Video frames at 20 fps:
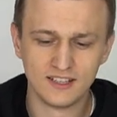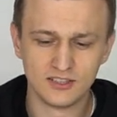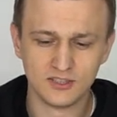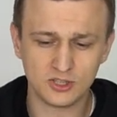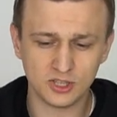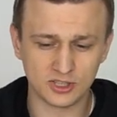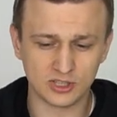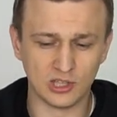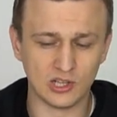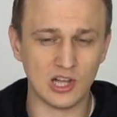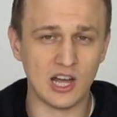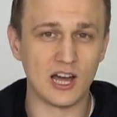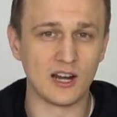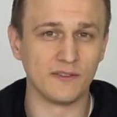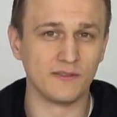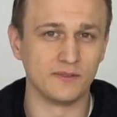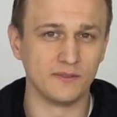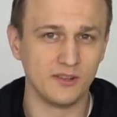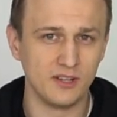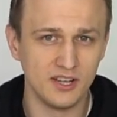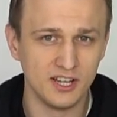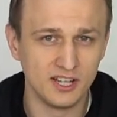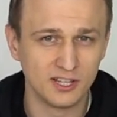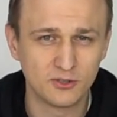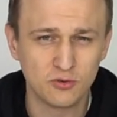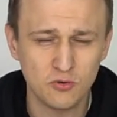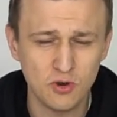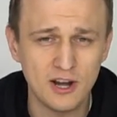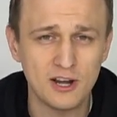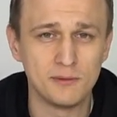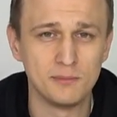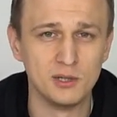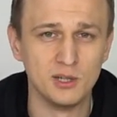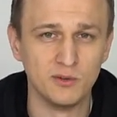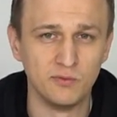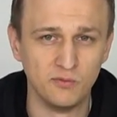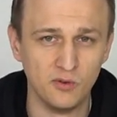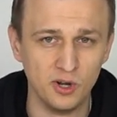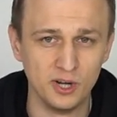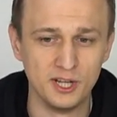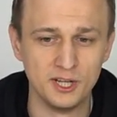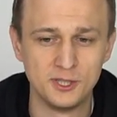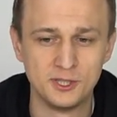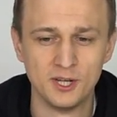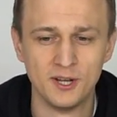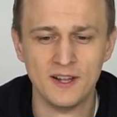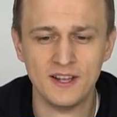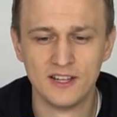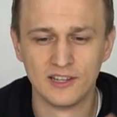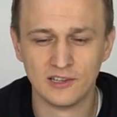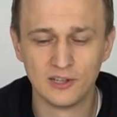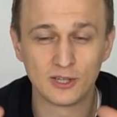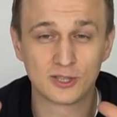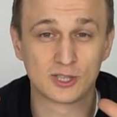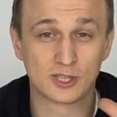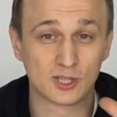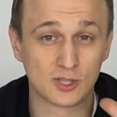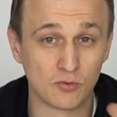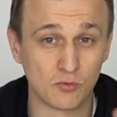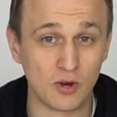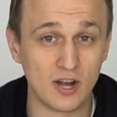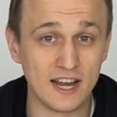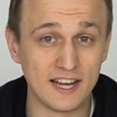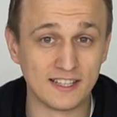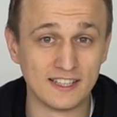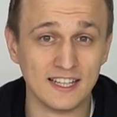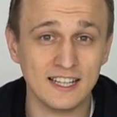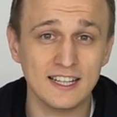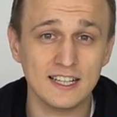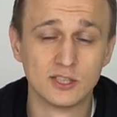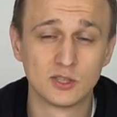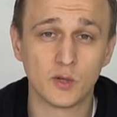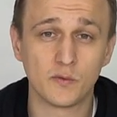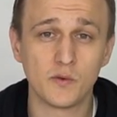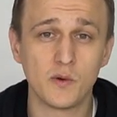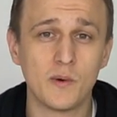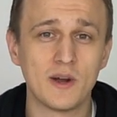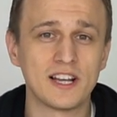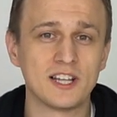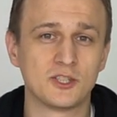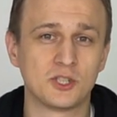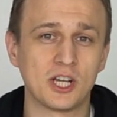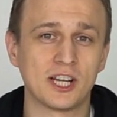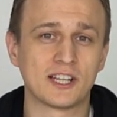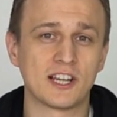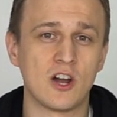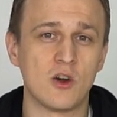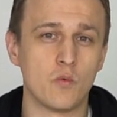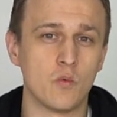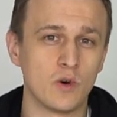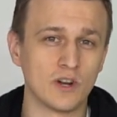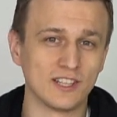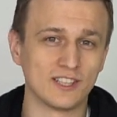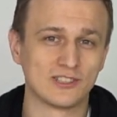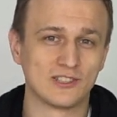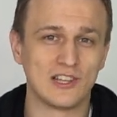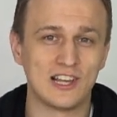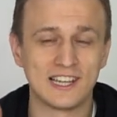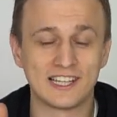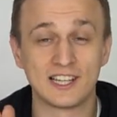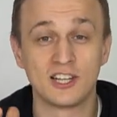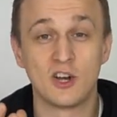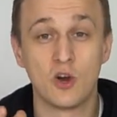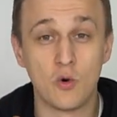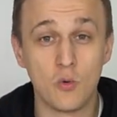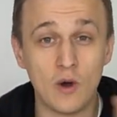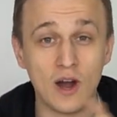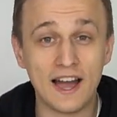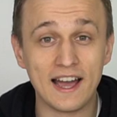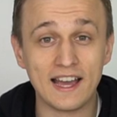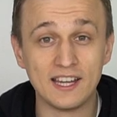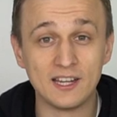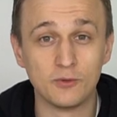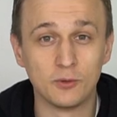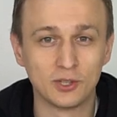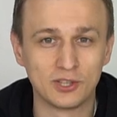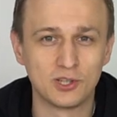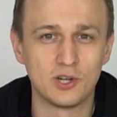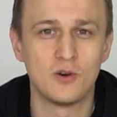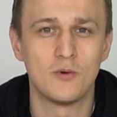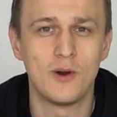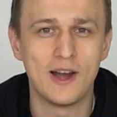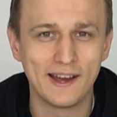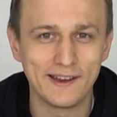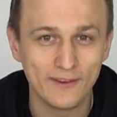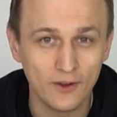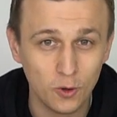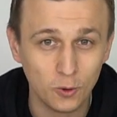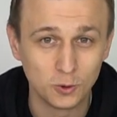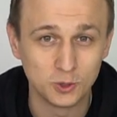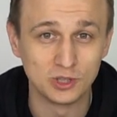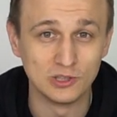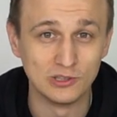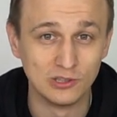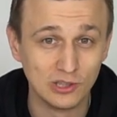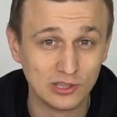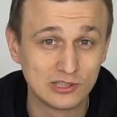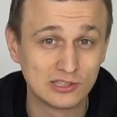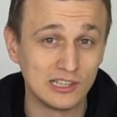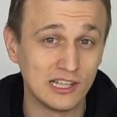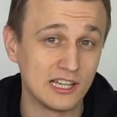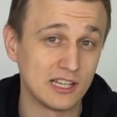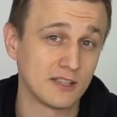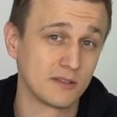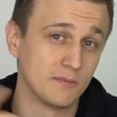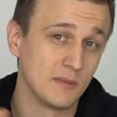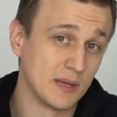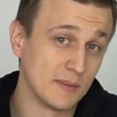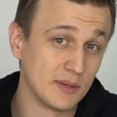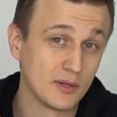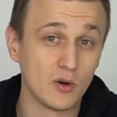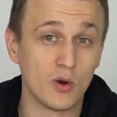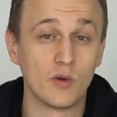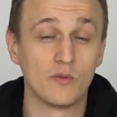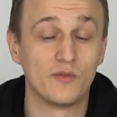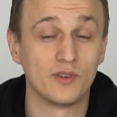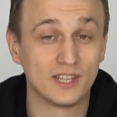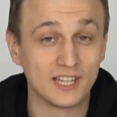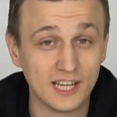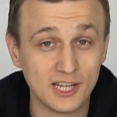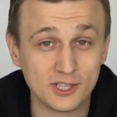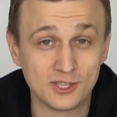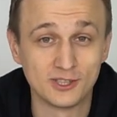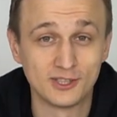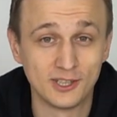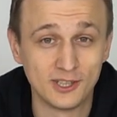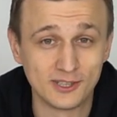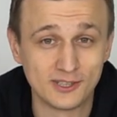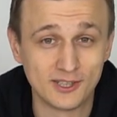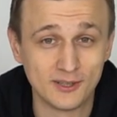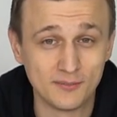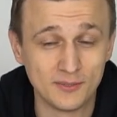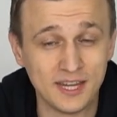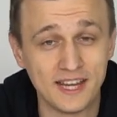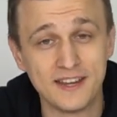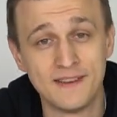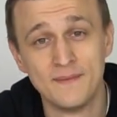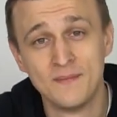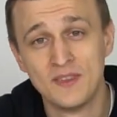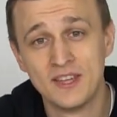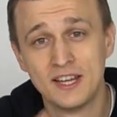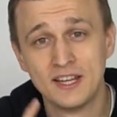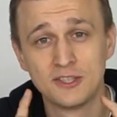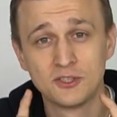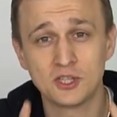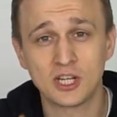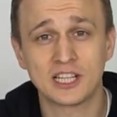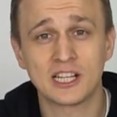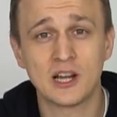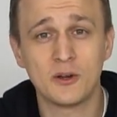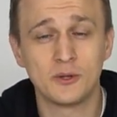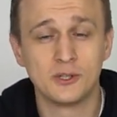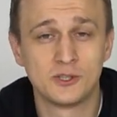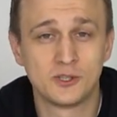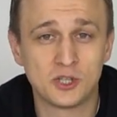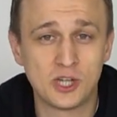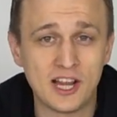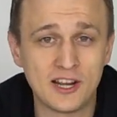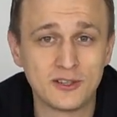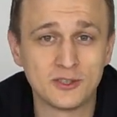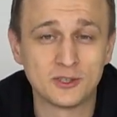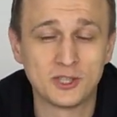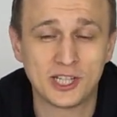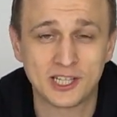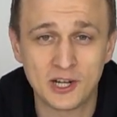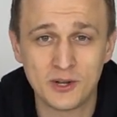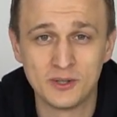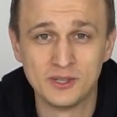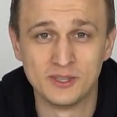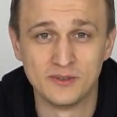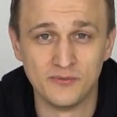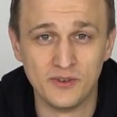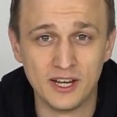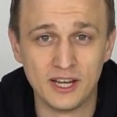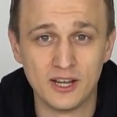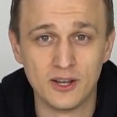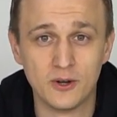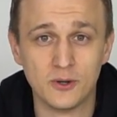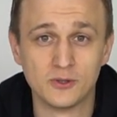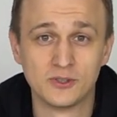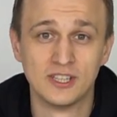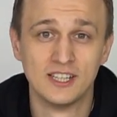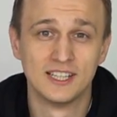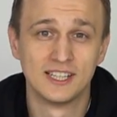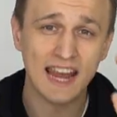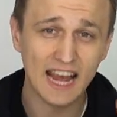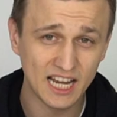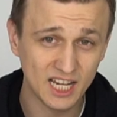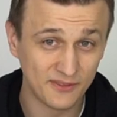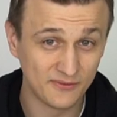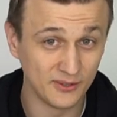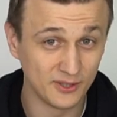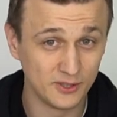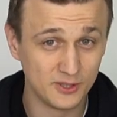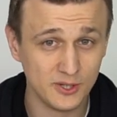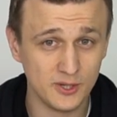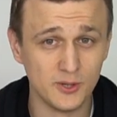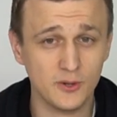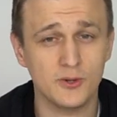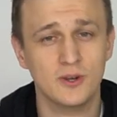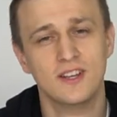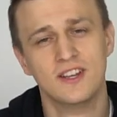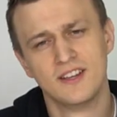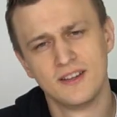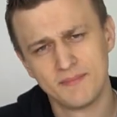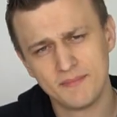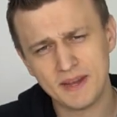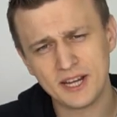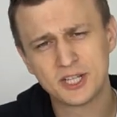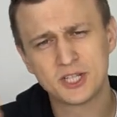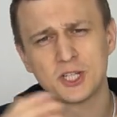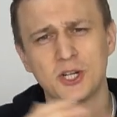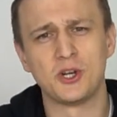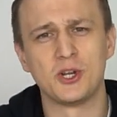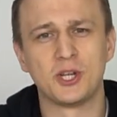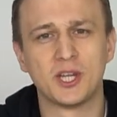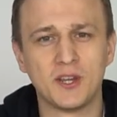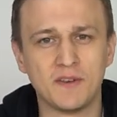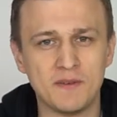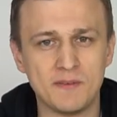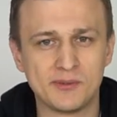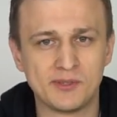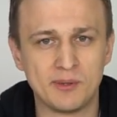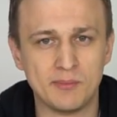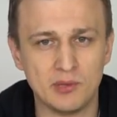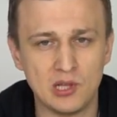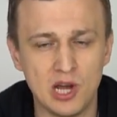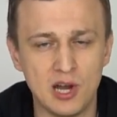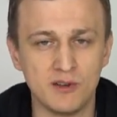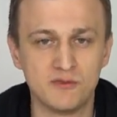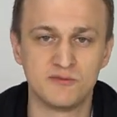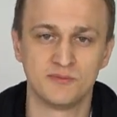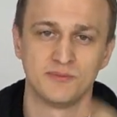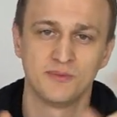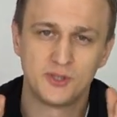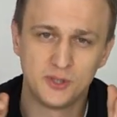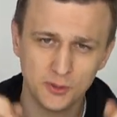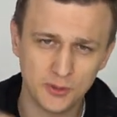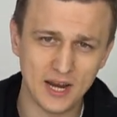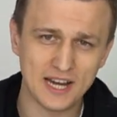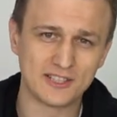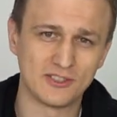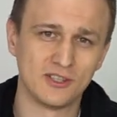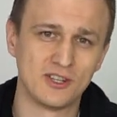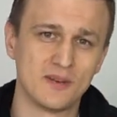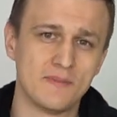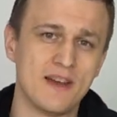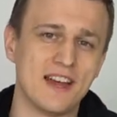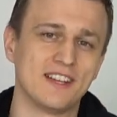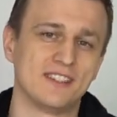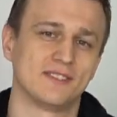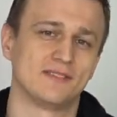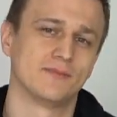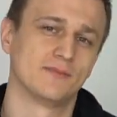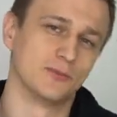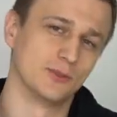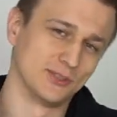Just a lot of incredible footage. Looks great. So if you want to check out what it's like in Hawaii, what the Hawaiian ocean looks like, maybe go on vacation there someday, check out his channel, check out his videos. And if you do, make sure you give him some love. You guys are the best.